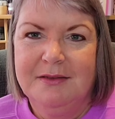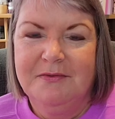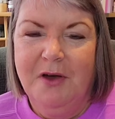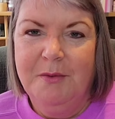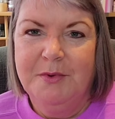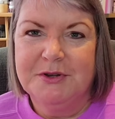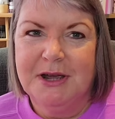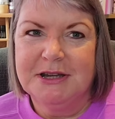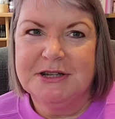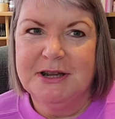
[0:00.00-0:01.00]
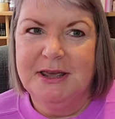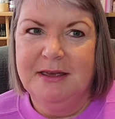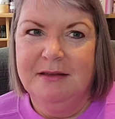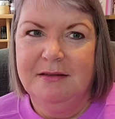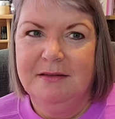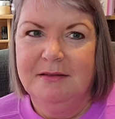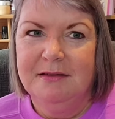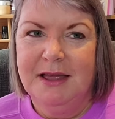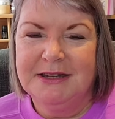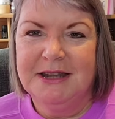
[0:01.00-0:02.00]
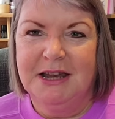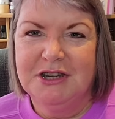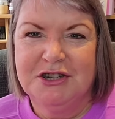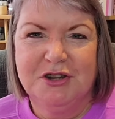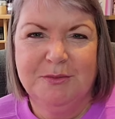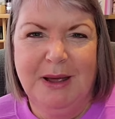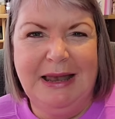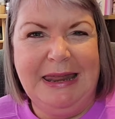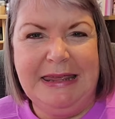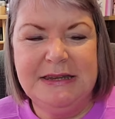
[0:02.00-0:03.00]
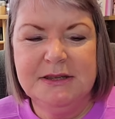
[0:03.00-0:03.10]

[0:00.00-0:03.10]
fibre to actually attach to my leader.